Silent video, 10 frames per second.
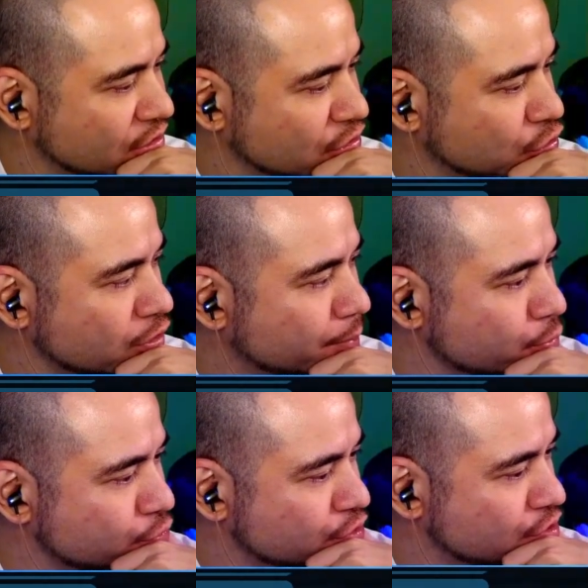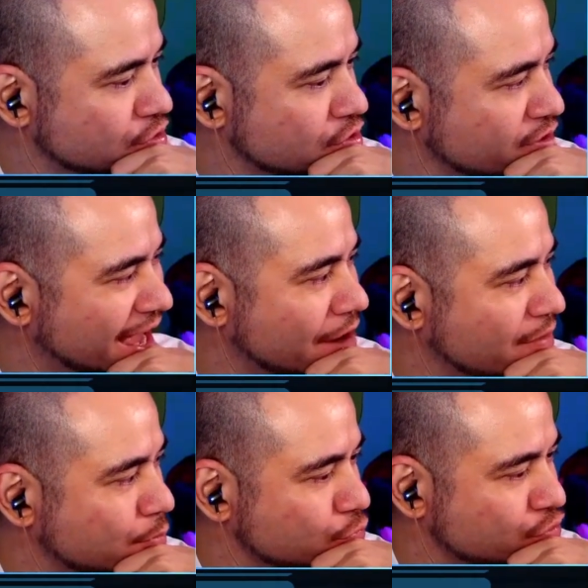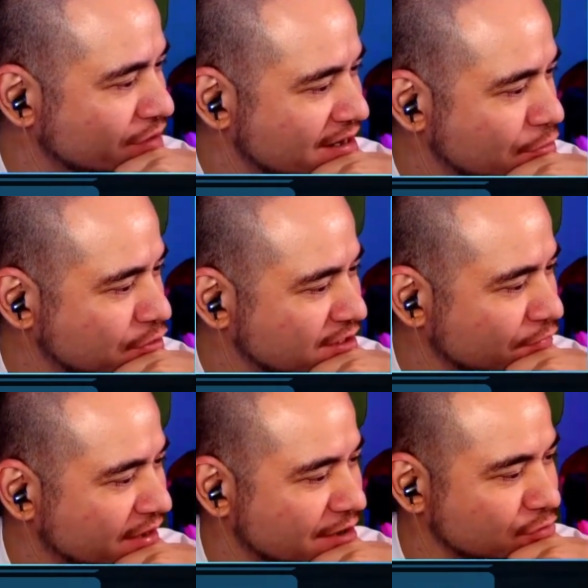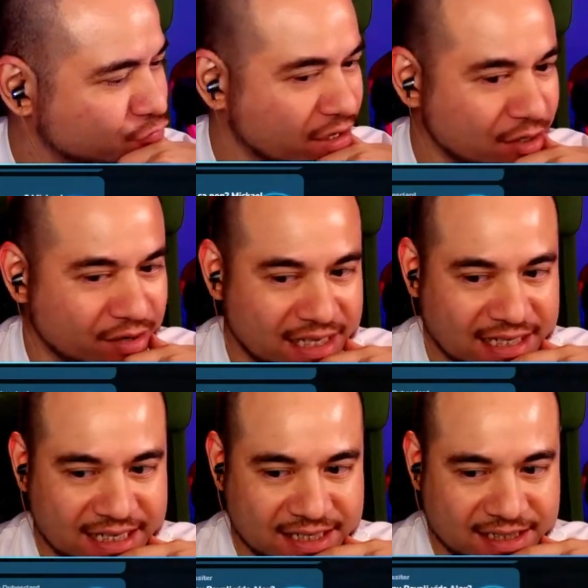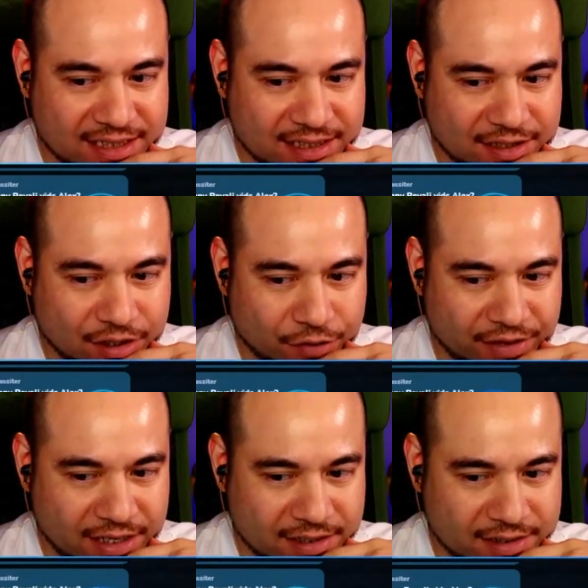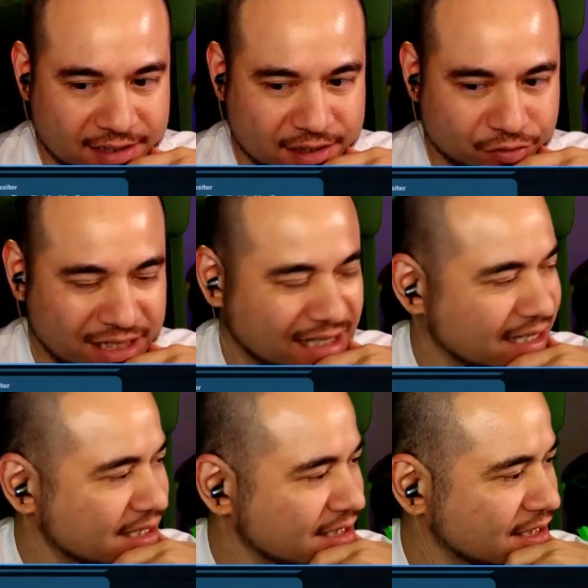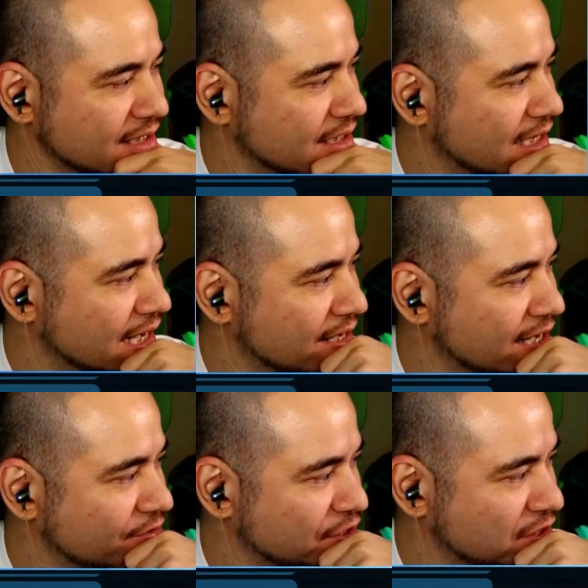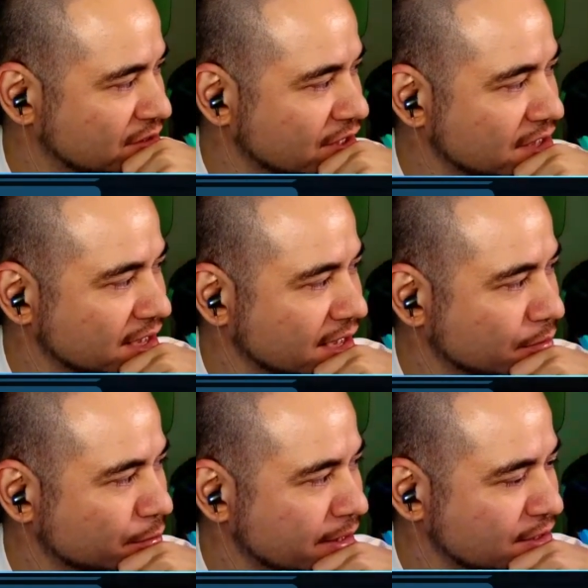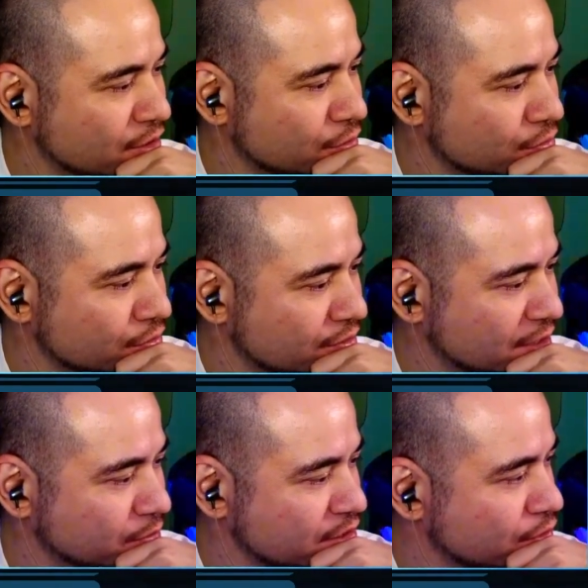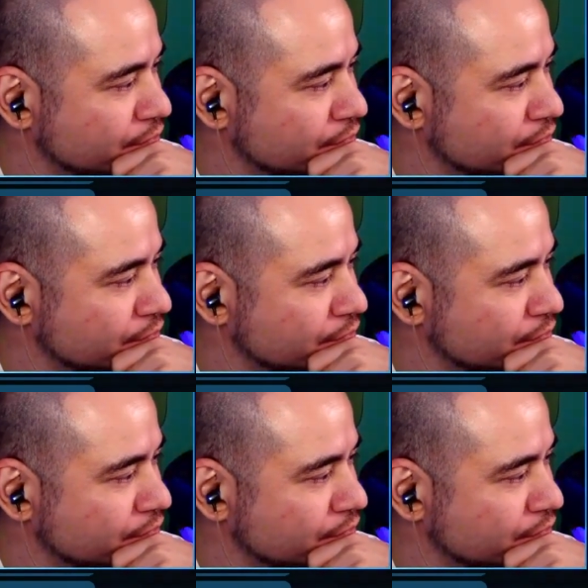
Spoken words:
to the boots, the hairy boots. Right now you can see over here, it's really, really clean. Over here, it's already clean. And here he's just dirtying it up a bit. So that's what he's doing for